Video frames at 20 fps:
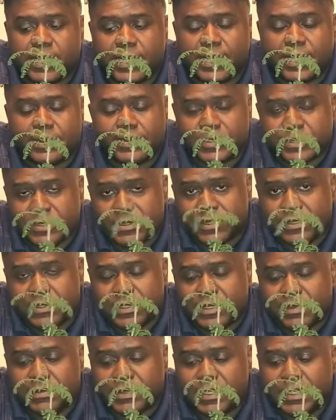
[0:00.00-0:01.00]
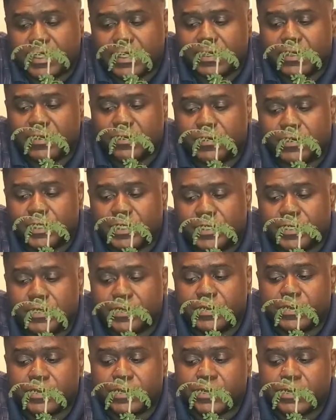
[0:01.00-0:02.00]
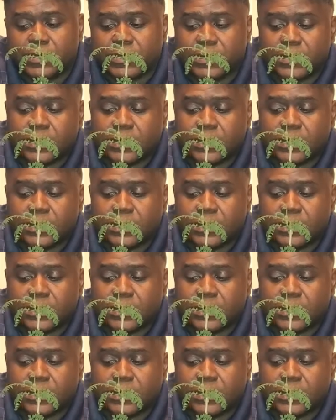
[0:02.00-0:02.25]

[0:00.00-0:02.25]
absolutely be reused.